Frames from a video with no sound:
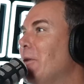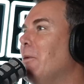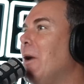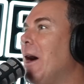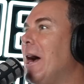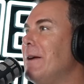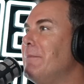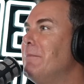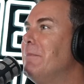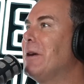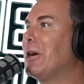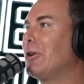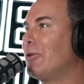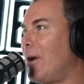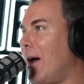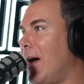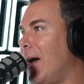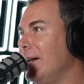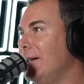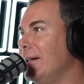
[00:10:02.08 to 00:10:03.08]
way
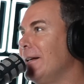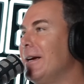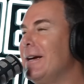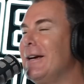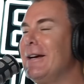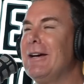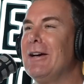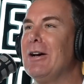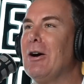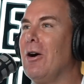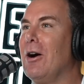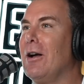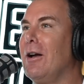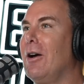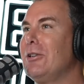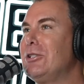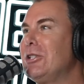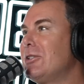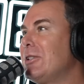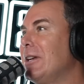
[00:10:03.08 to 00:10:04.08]
McRae,
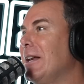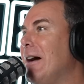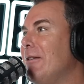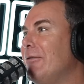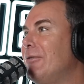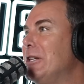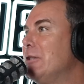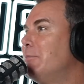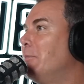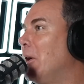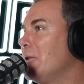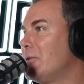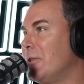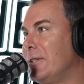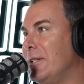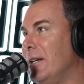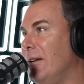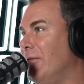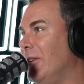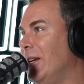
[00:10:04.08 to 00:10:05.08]
I just love his
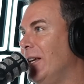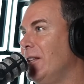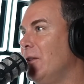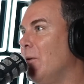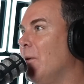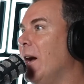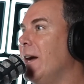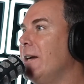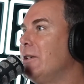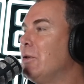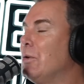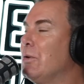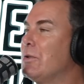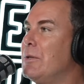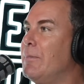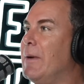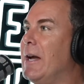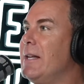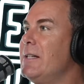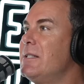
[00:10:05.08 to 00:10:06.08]
positivity, the way he talks
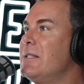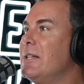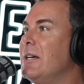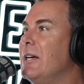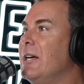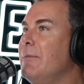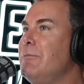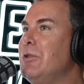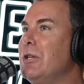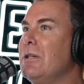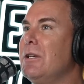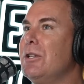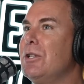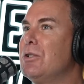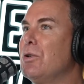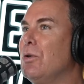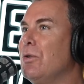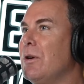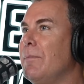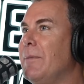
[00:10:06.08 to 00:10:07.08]
about his team. You
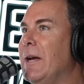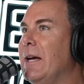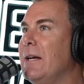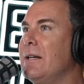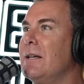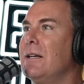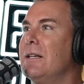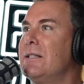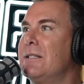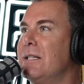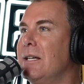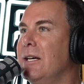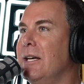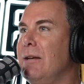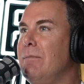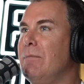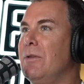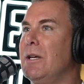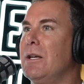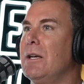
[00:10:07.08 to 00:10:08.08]
talk about a
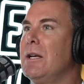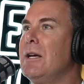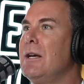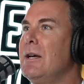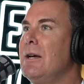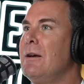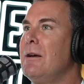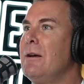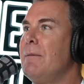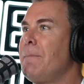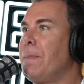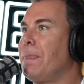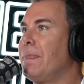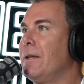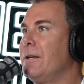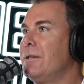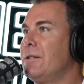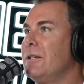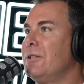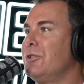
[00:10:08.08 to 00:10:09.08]
team that
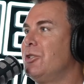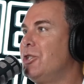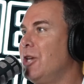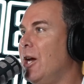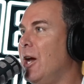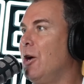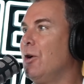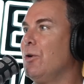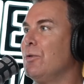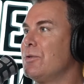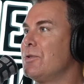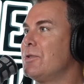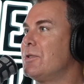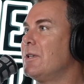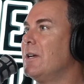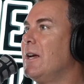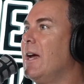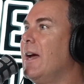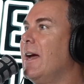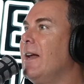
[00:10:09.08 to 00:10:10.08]
gels
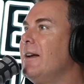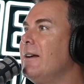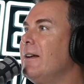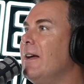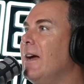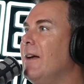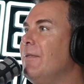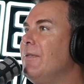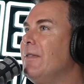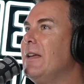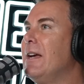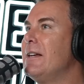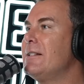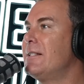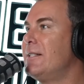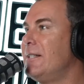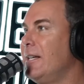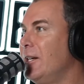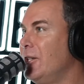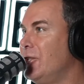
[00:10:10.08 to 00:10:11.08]
and their
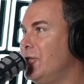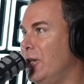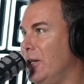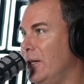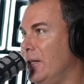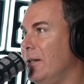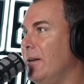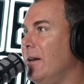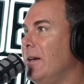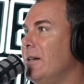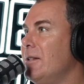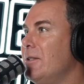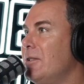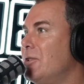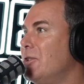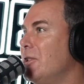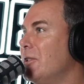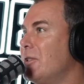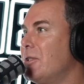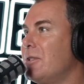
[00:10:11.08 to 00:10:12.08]
synergy is
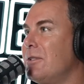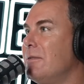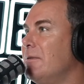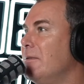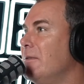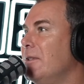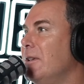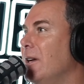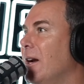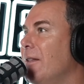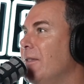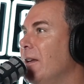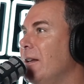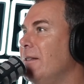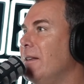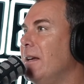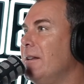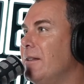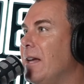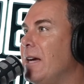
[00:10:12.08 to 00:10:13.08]
just,
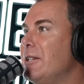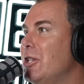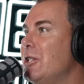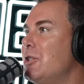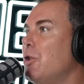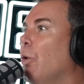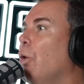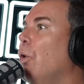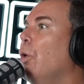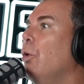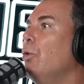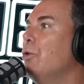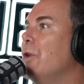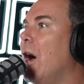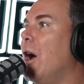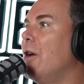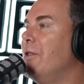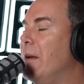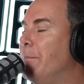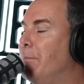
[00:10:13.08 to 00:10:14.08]
they just all
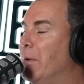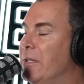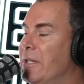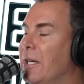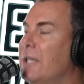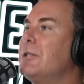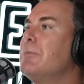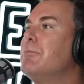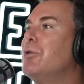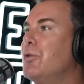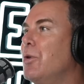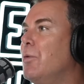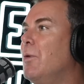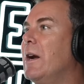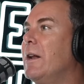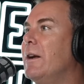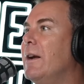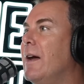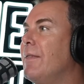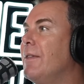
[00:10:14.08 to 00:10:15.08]
know they're predictable to
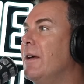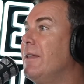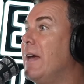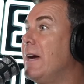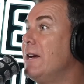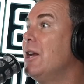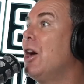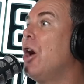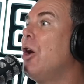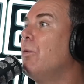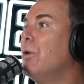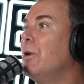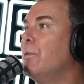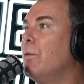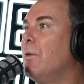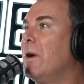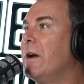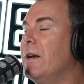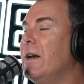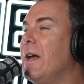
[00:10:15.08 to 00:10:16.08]
one another. They know what
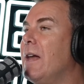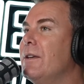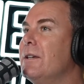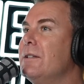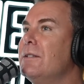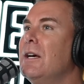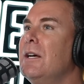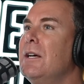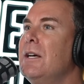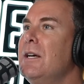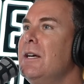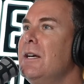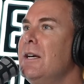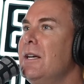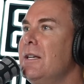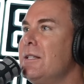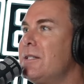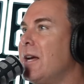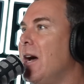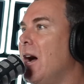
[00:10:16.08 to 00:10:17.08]
one another
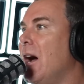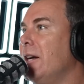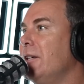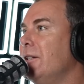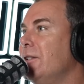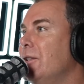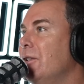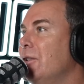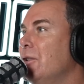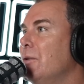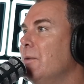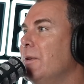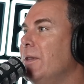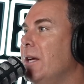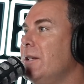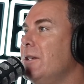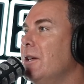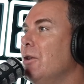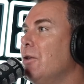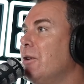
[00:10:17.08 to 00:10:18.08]
is going to do. And
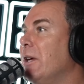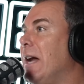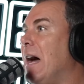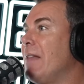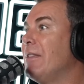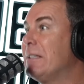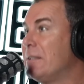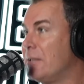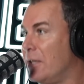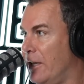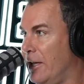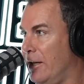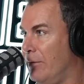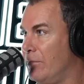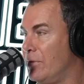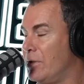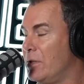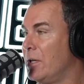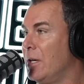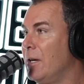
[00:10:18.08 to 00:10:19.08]
then you look at other
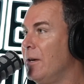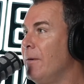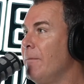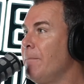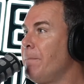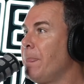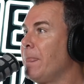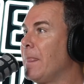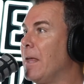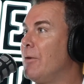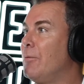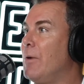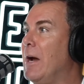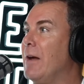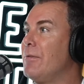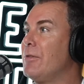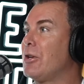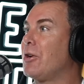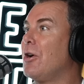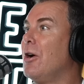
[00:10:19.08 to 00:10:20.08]
teams
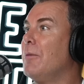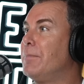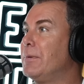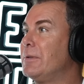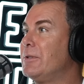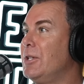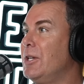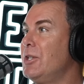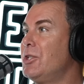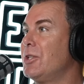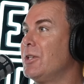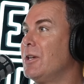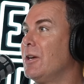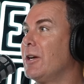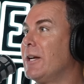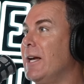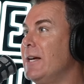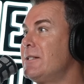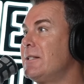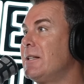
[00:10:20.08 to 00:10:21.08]
around the competition, and I
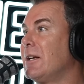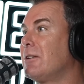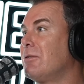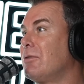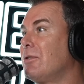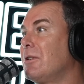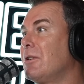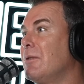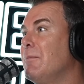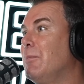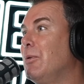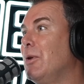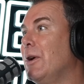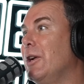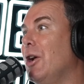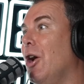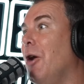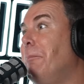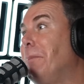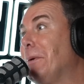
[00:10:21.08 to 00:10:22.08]
guess the
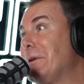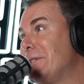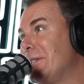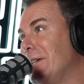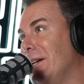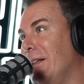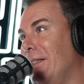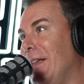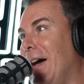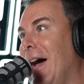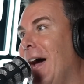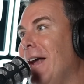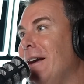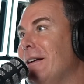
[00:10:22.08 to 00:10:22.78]
complete opposite of that